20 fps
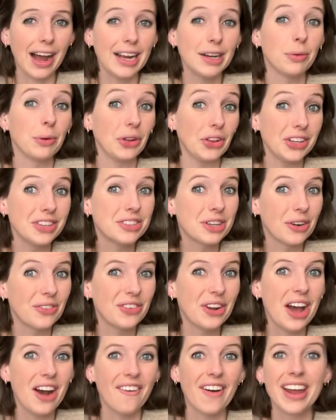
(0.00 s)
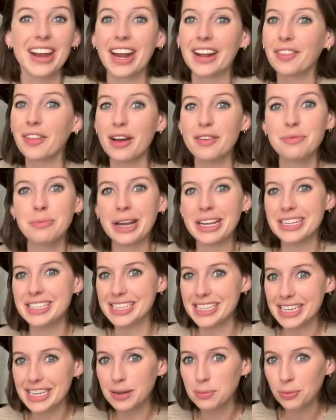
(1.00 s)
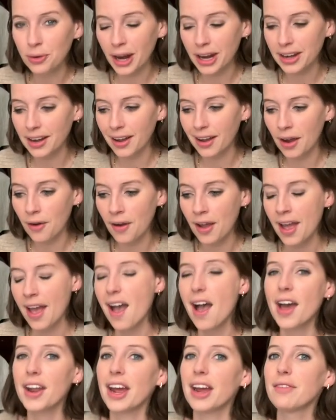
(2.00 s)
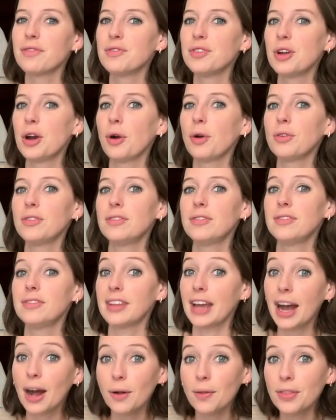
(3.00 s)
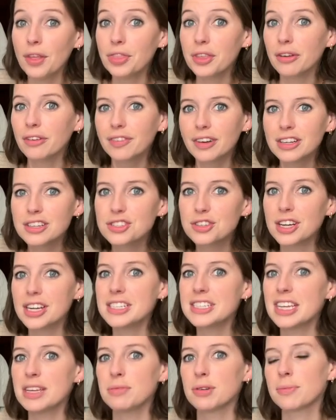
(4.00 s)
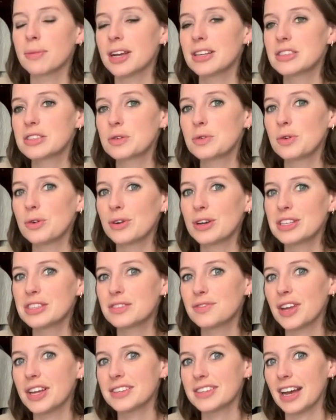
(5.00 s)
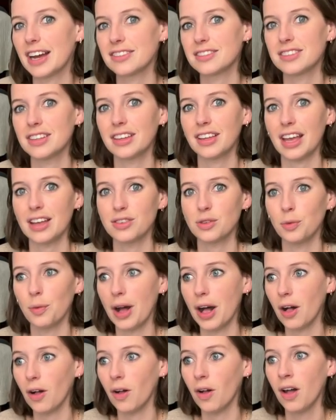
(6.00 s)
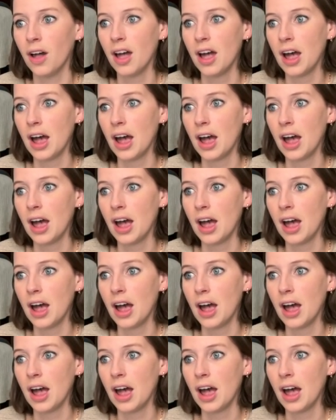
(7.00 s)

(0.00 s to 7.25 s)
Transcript: really don't know. And I love my team right now. And I have no doubt that the first grade team at my school is fantastic as well.